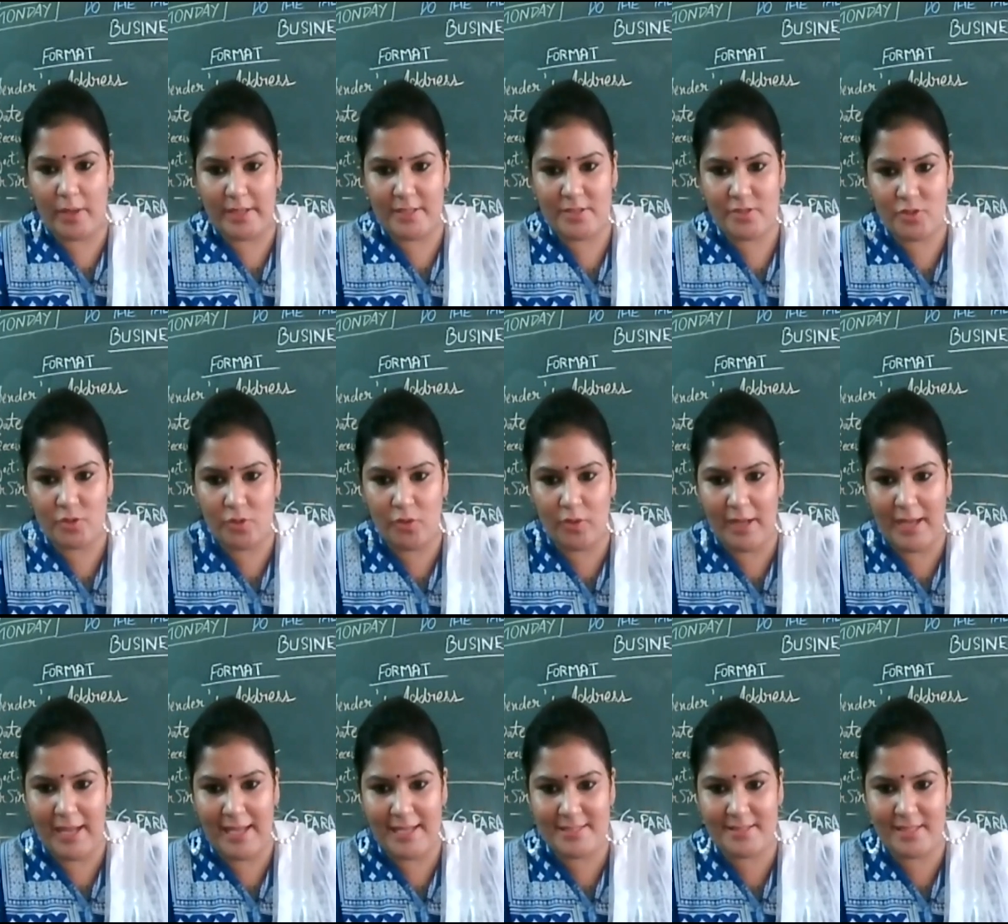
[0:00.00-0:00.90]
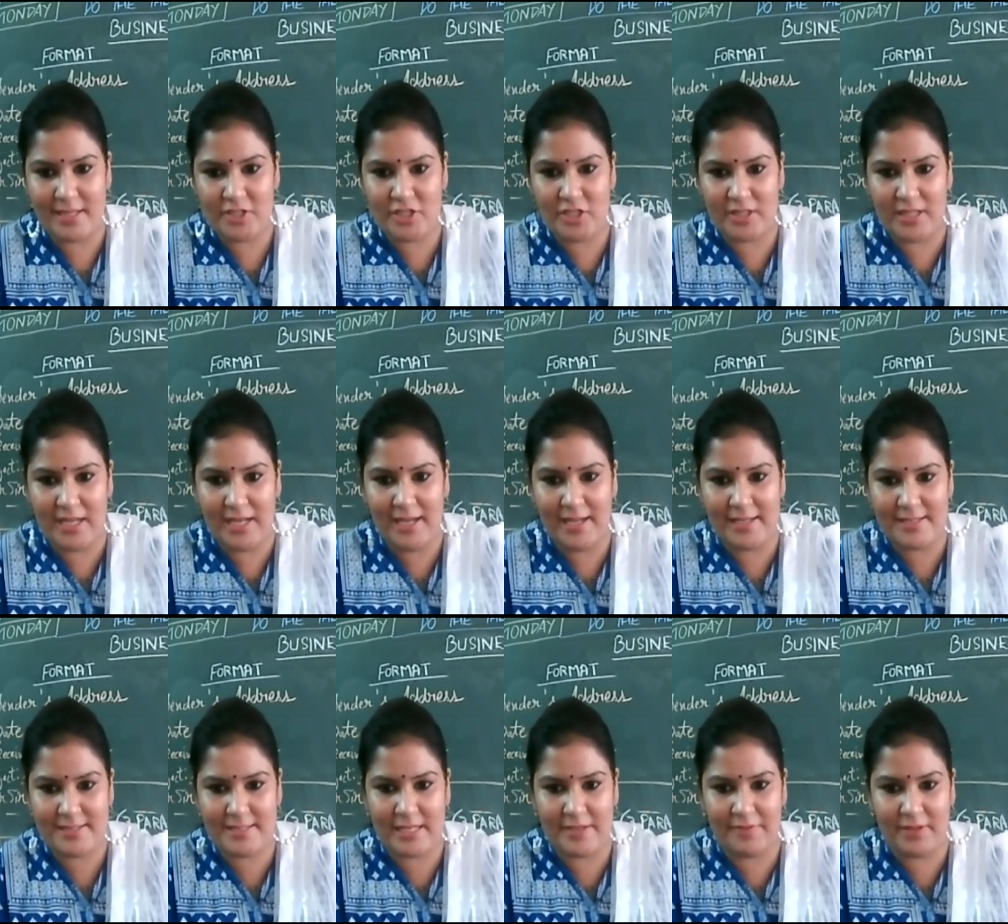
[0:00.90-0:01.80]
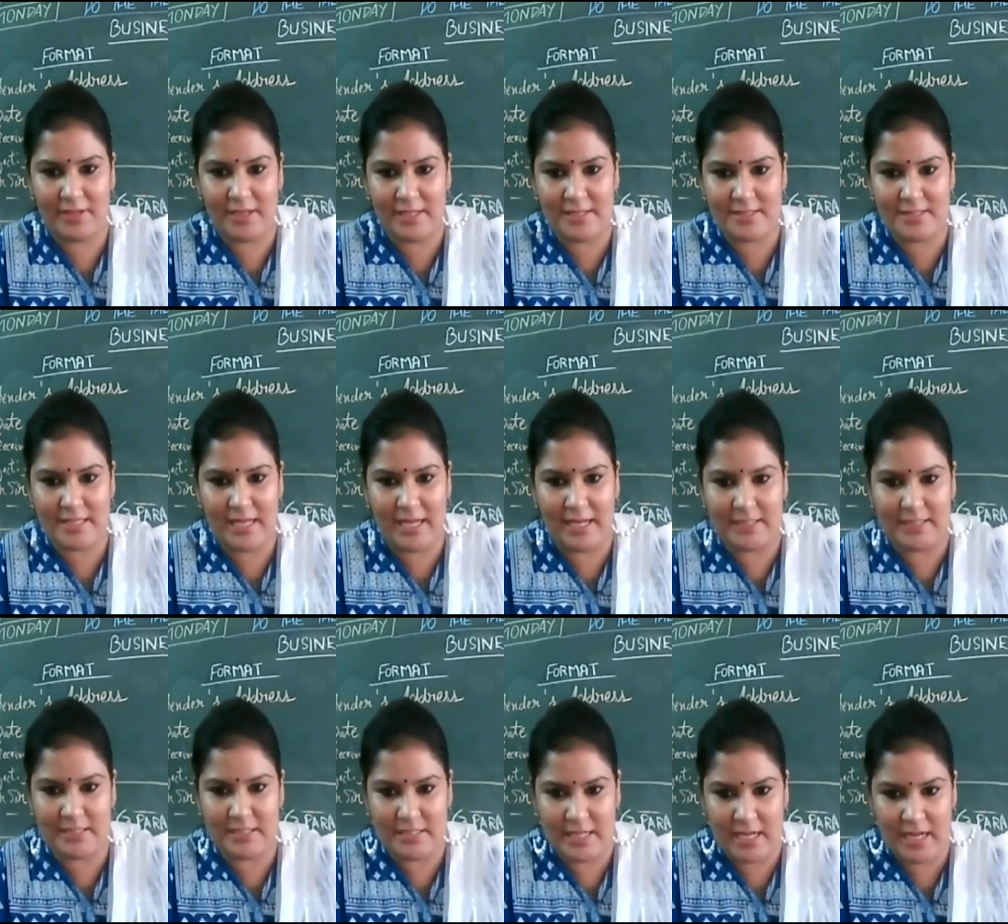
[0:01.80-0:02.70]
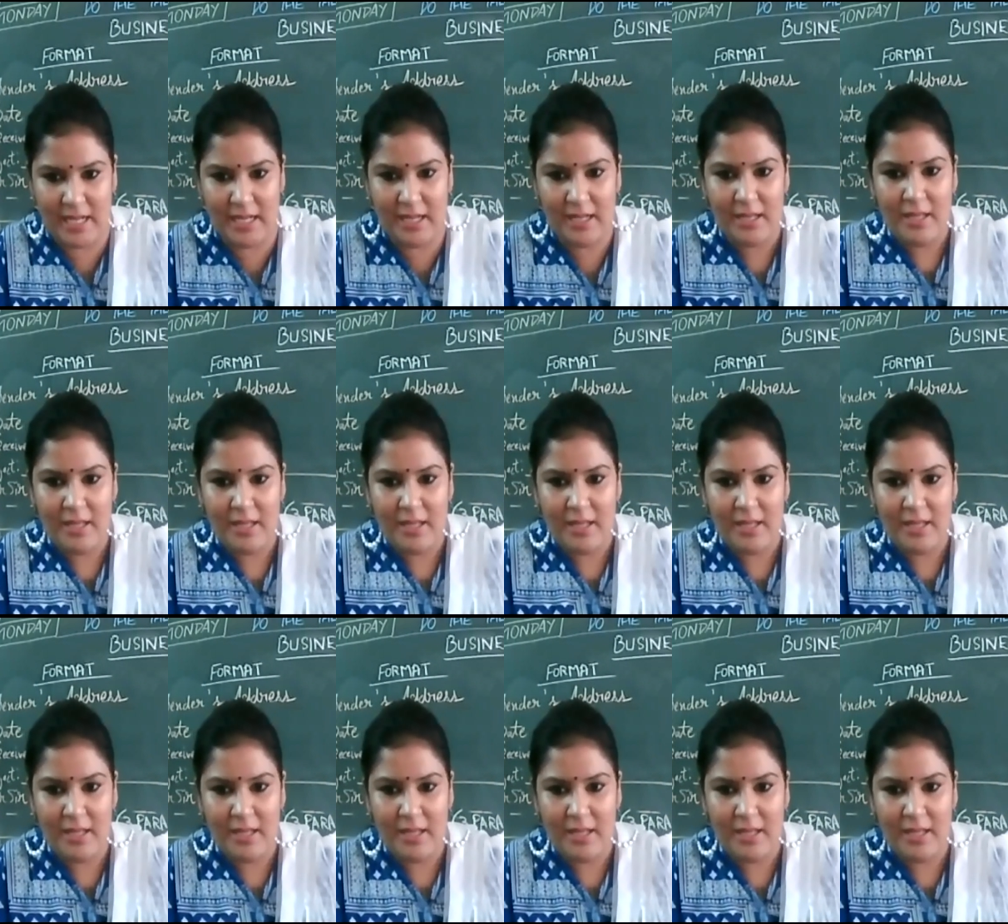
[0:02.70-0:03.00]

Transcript: choice so as dakshita has given us the idea